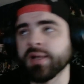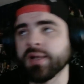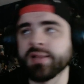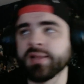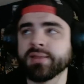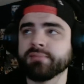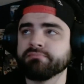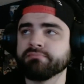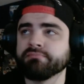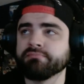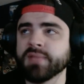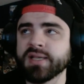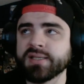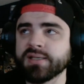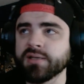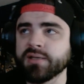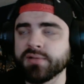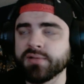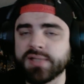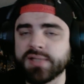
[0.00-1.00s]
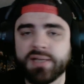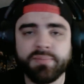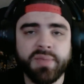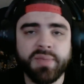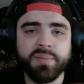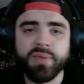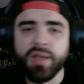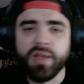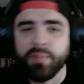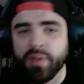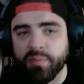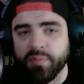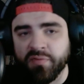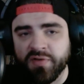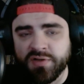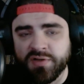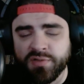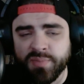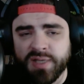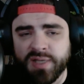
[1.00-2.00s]
Unless, it's like me becoming a
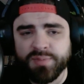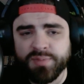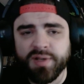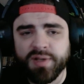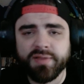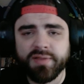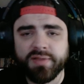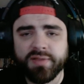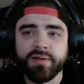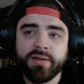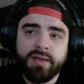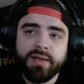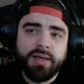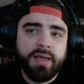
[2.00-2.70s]
professional baseball athlete.